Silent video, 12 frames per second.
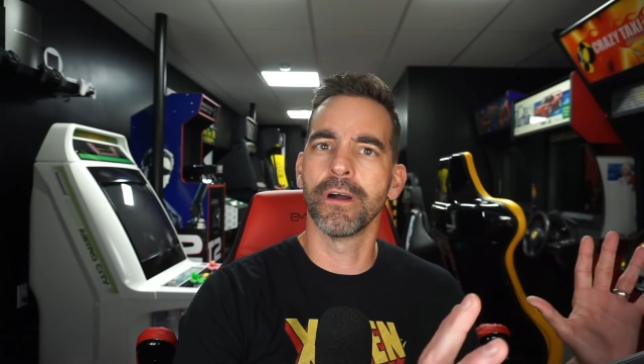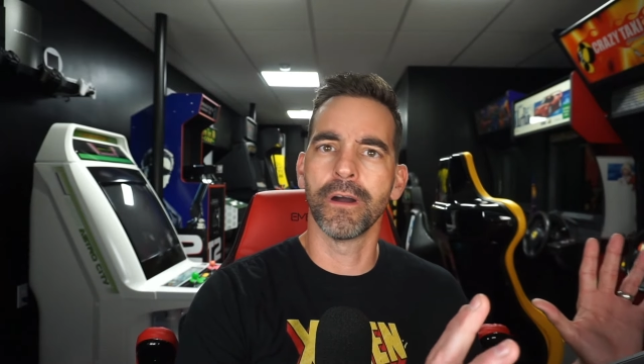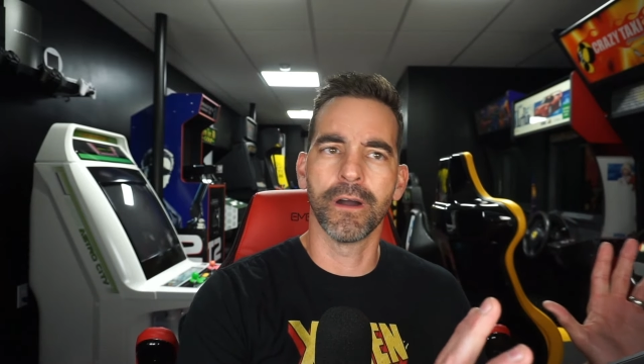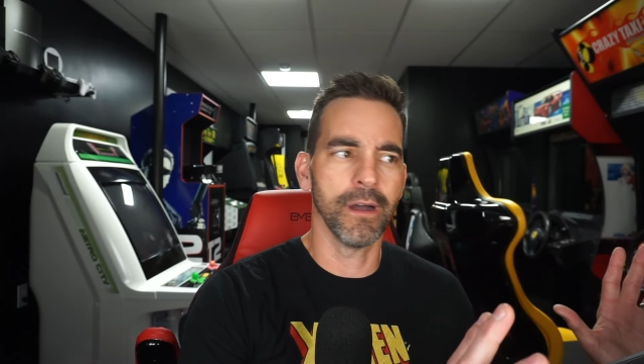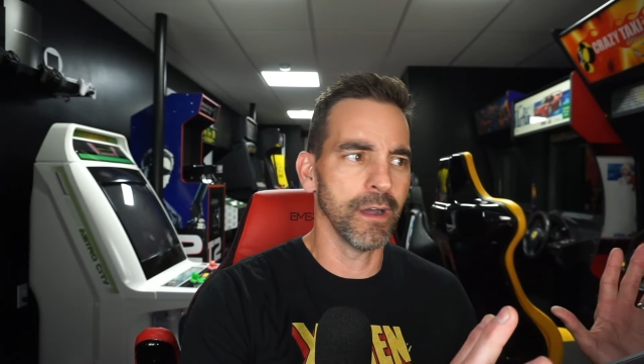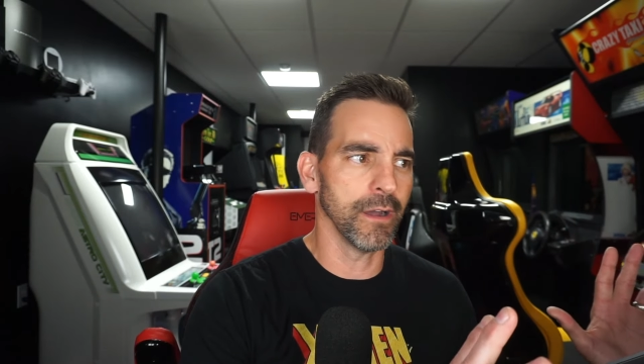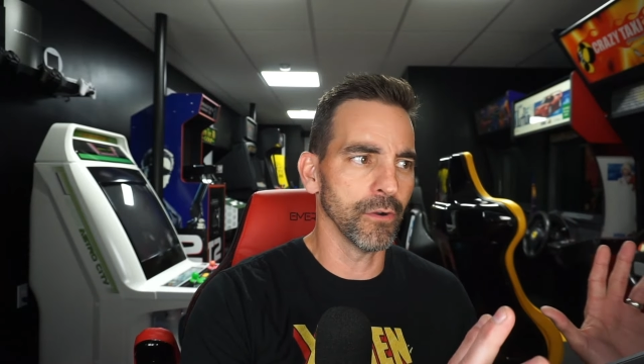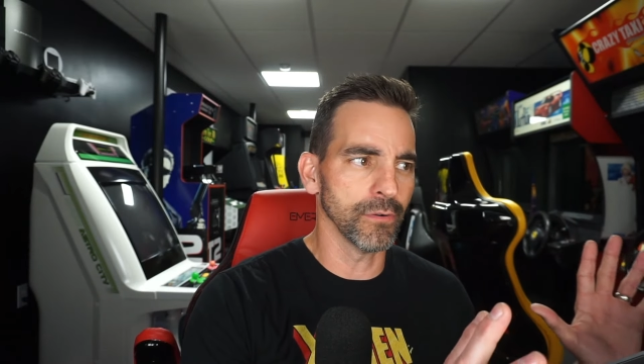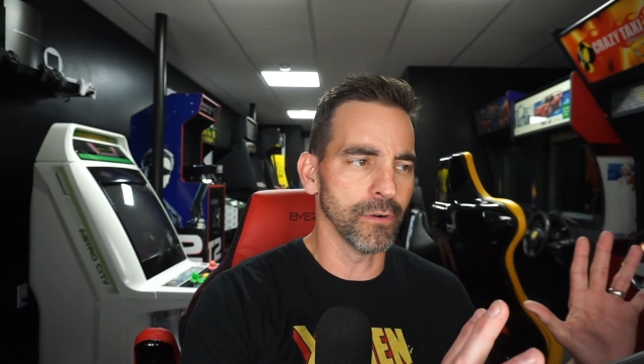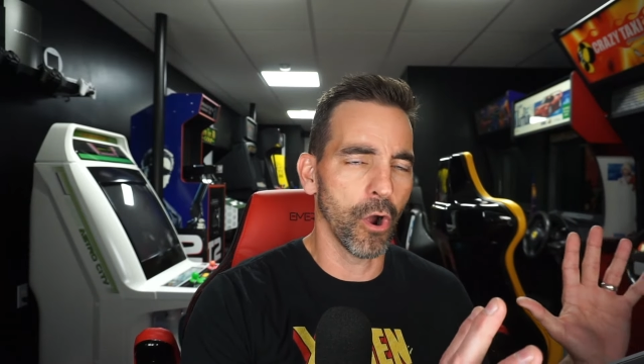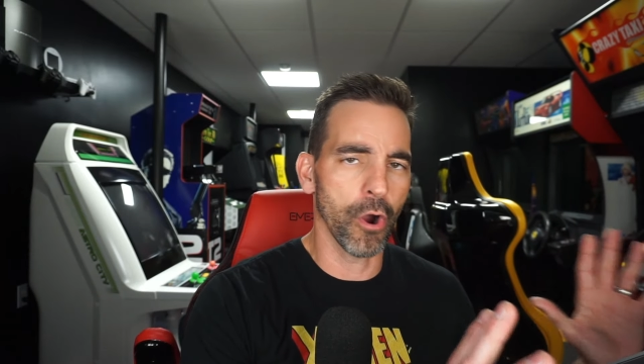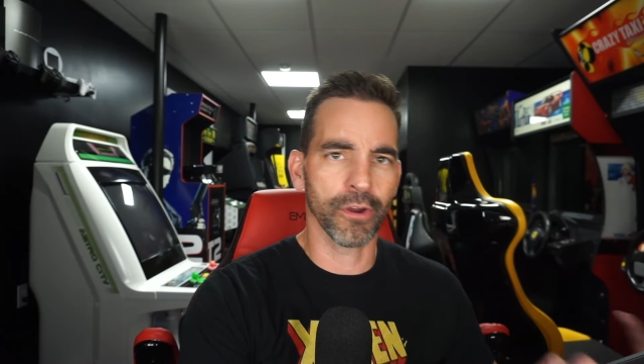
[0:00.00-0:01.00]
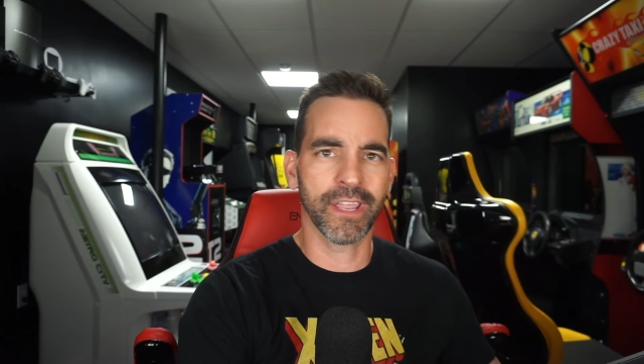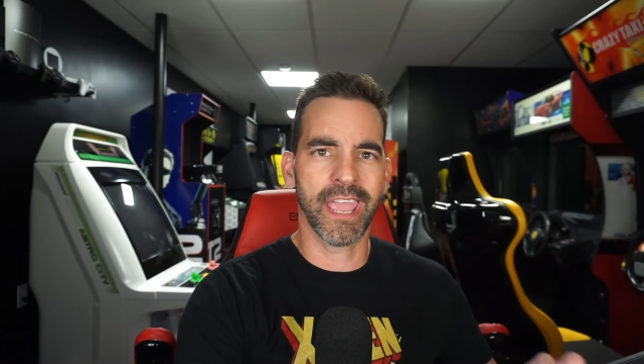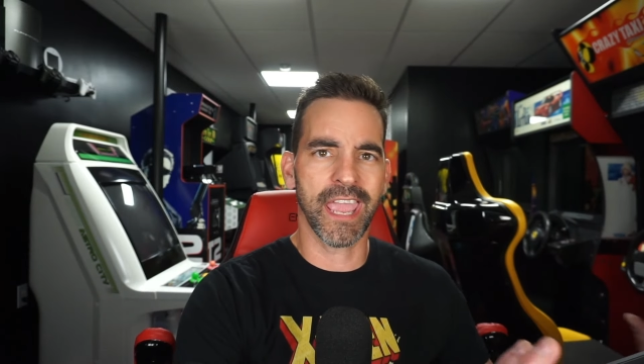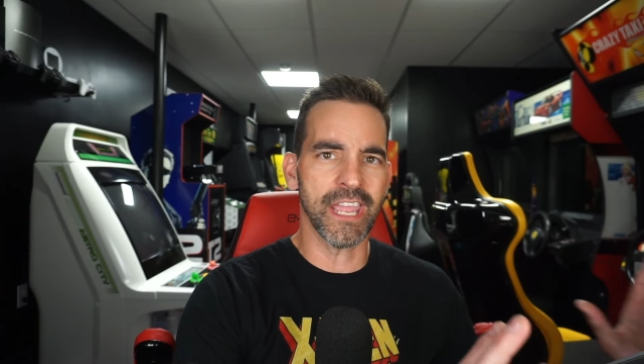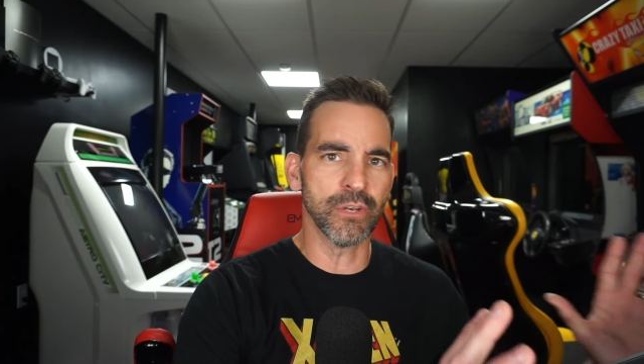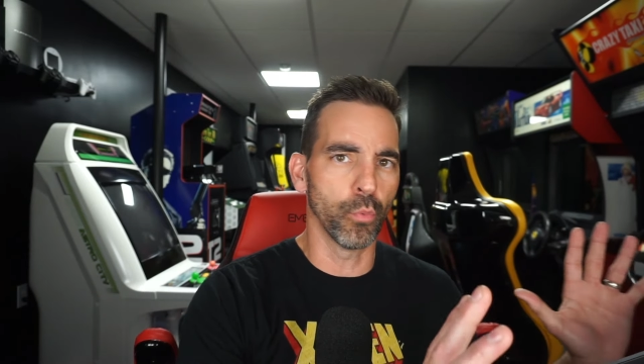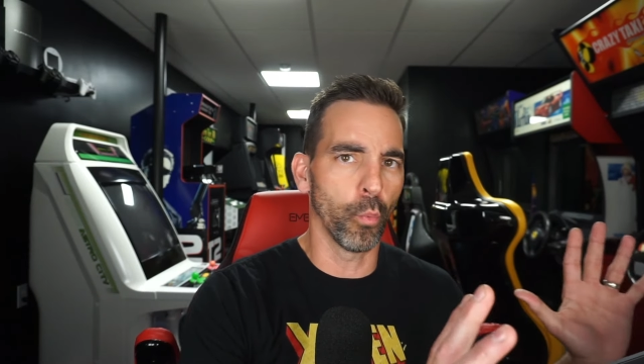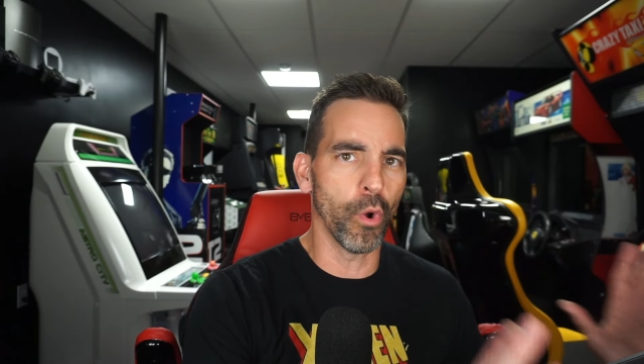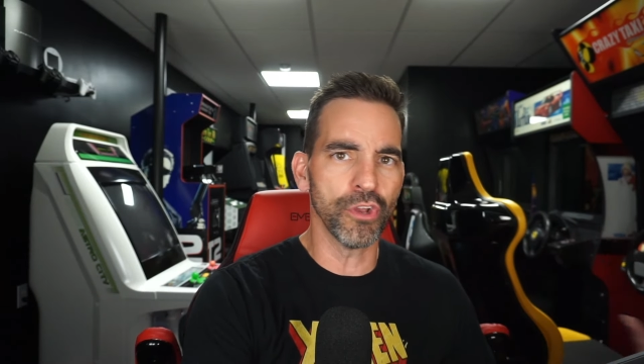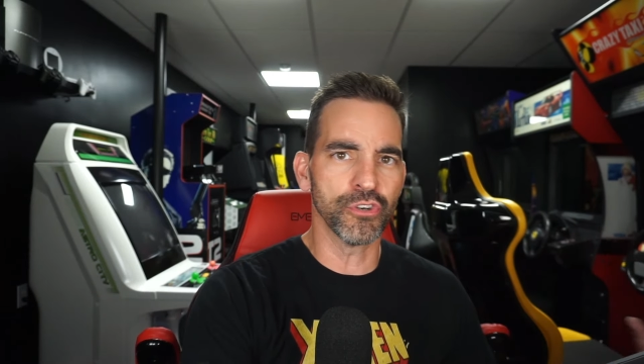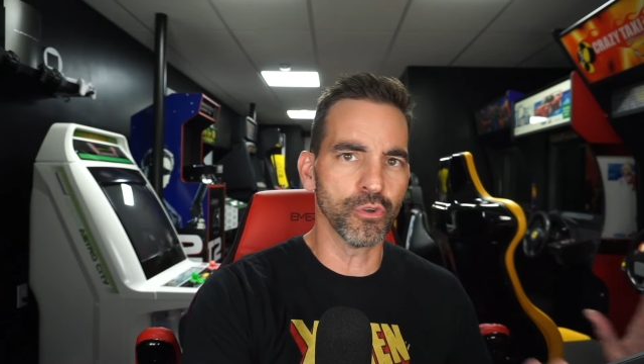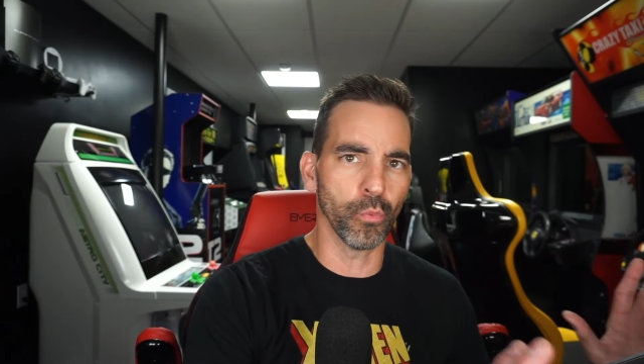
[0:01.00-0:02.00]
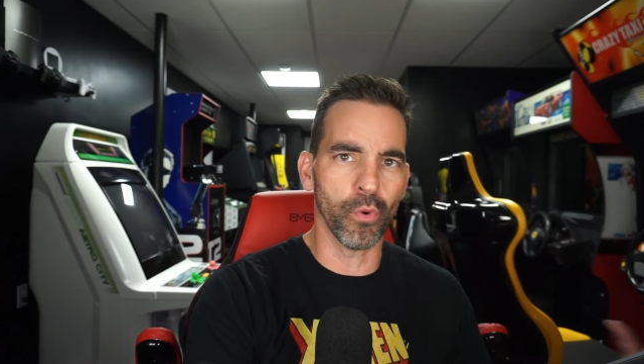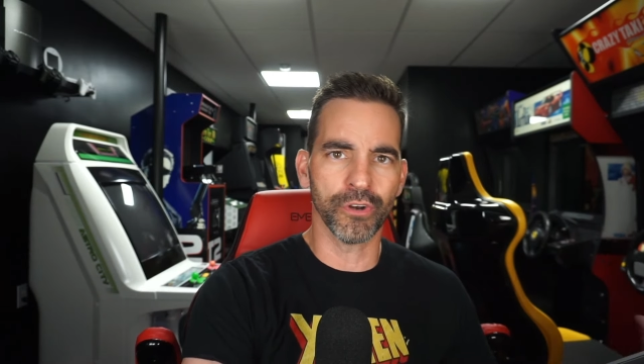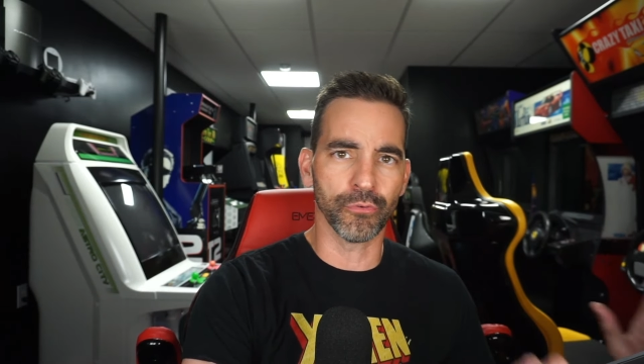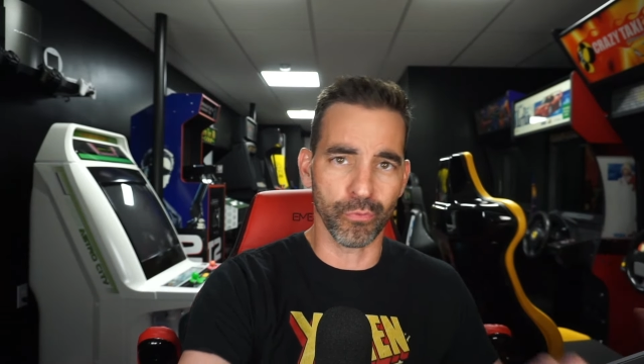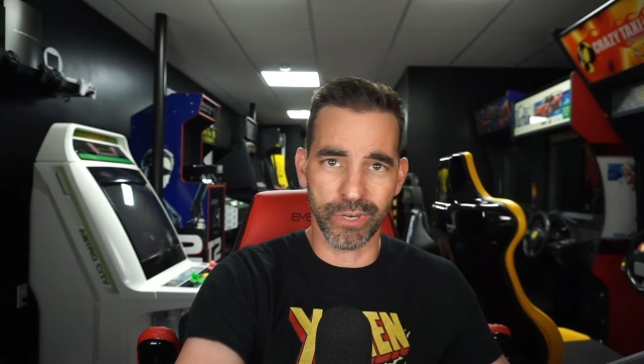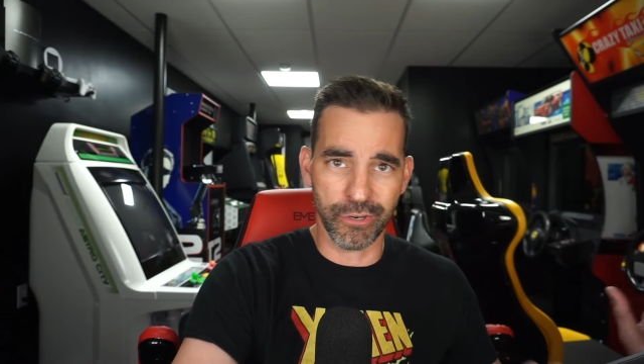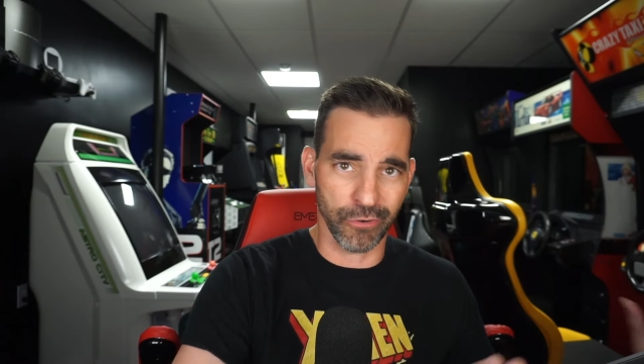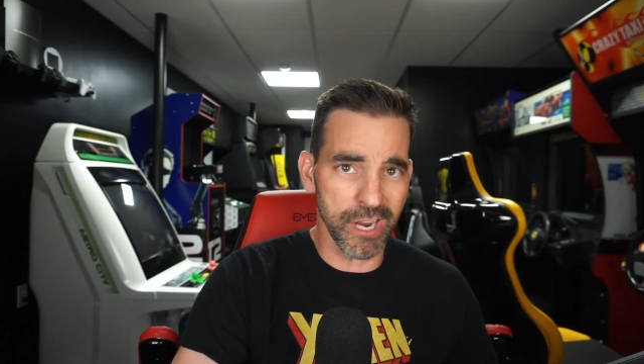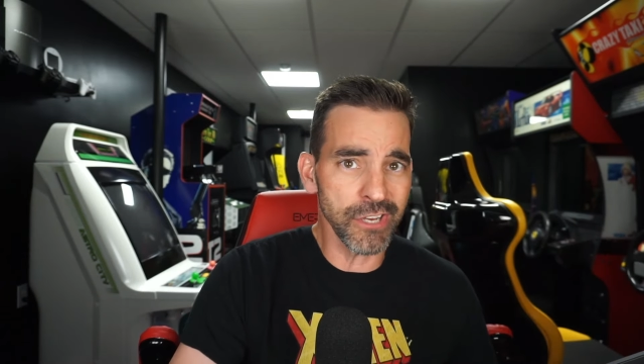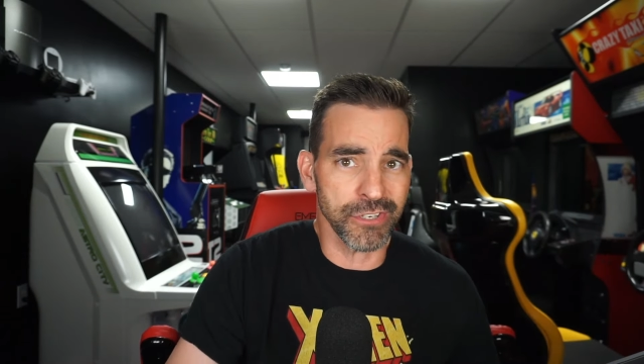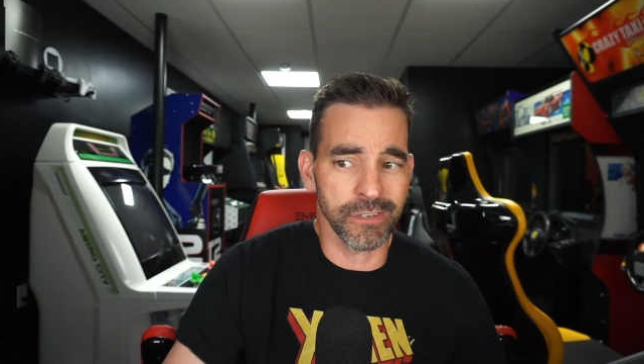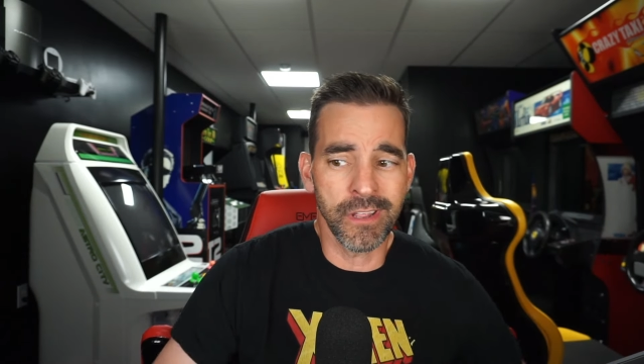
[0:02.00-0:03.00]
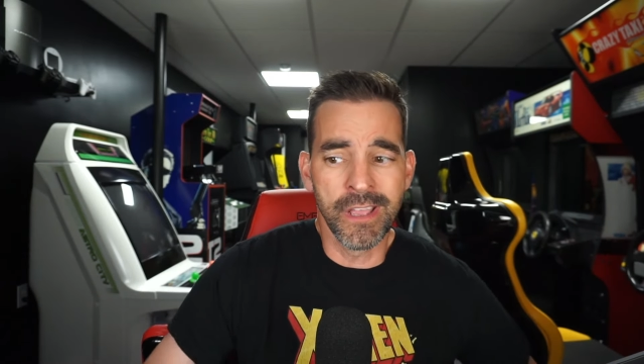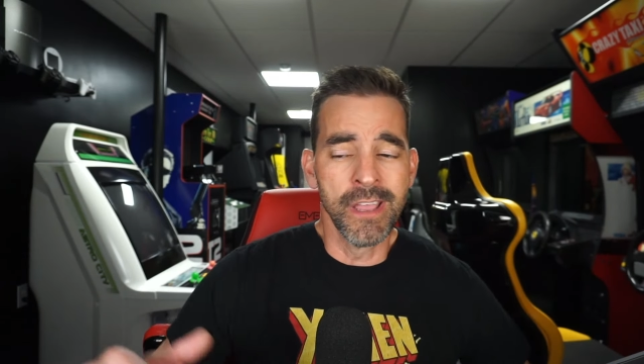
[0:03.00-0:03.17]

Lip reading: arcade one-to-one recreation,